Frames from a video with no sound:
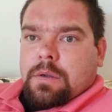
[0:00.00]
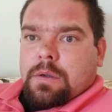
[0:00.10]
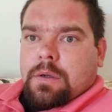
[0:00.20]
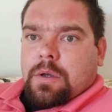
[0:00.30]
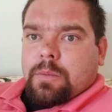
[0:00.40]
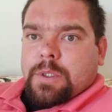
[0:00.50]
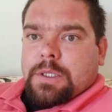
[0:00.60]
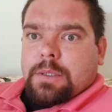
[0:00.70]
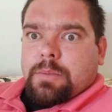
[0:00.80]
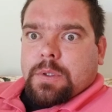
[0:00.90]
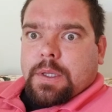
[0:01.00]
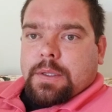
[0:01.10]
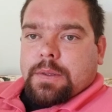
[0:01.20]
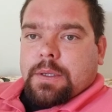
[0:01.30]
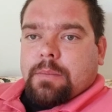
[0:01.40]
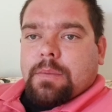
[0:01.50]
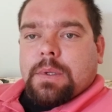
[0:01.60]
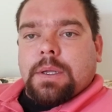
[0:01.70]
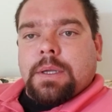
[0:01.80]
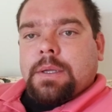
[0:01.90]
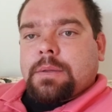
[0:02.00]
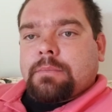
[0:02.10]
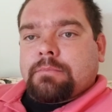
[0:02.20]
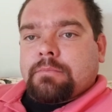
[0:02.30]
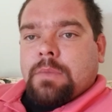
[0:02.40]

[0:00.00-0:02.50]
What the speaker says: I'll manipulate them? And,